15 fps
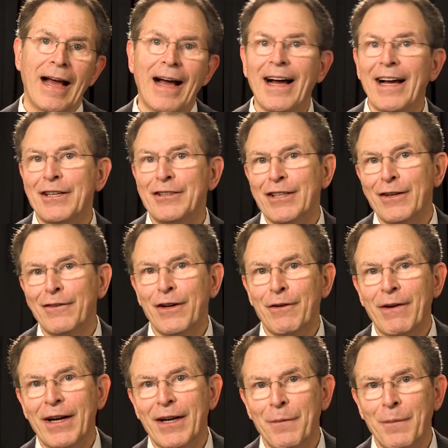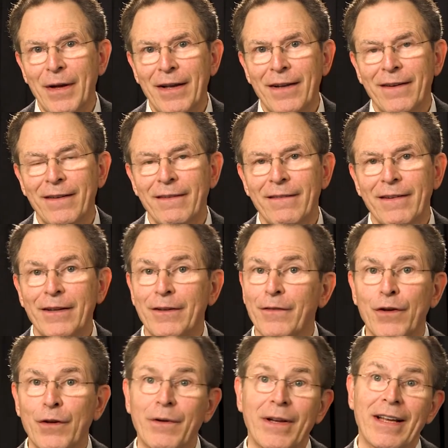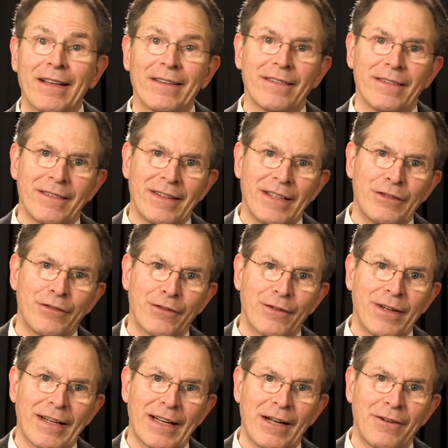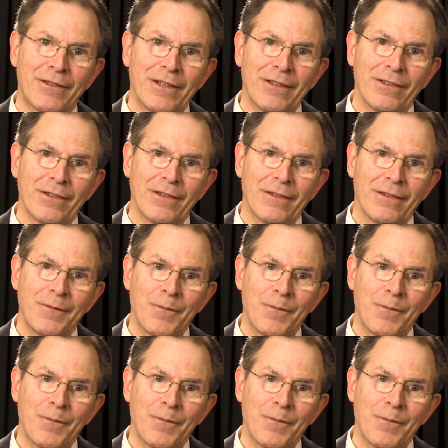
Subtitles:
I generally recommend interviewing at least 3 accountants,